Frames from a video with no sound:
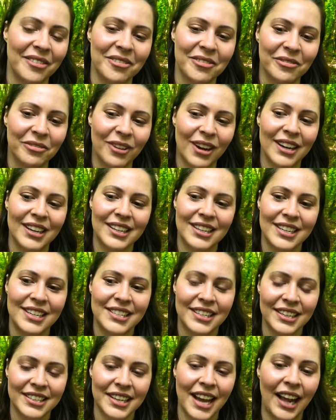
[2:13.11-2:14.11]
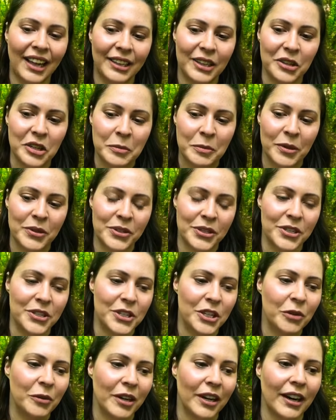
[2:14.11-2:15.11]
what it is exactly you're supposed to
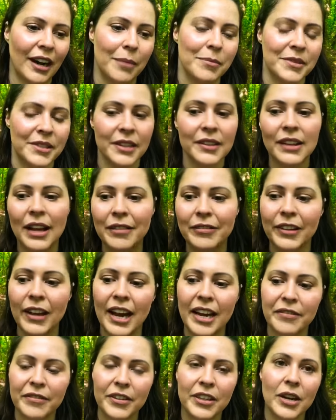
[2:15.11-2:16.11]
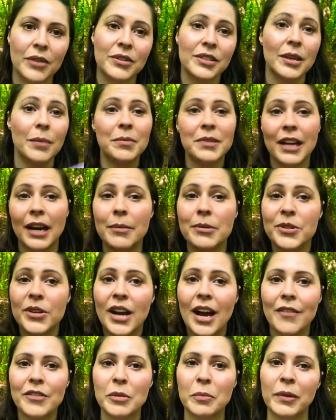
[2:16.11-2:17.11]
do when it comes to love life, sometimes you
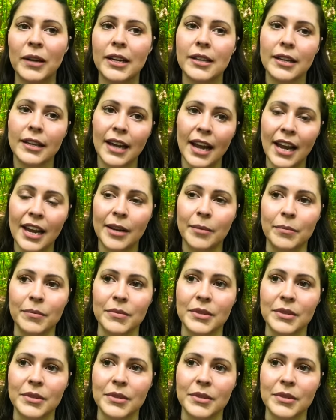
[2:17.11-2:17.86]
have to play the game.